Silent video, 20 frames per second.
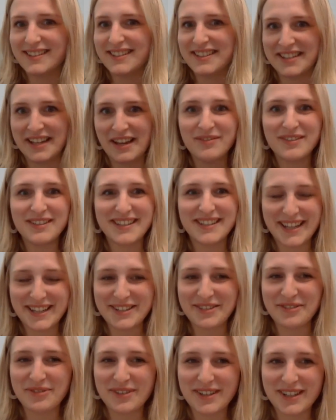7
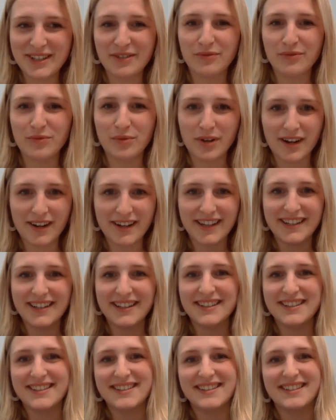days a week of work and
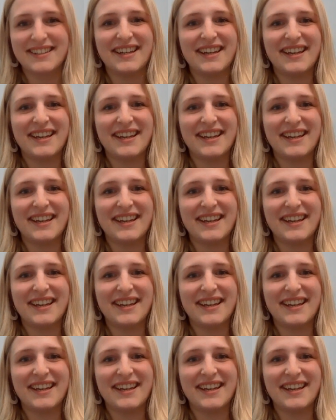it's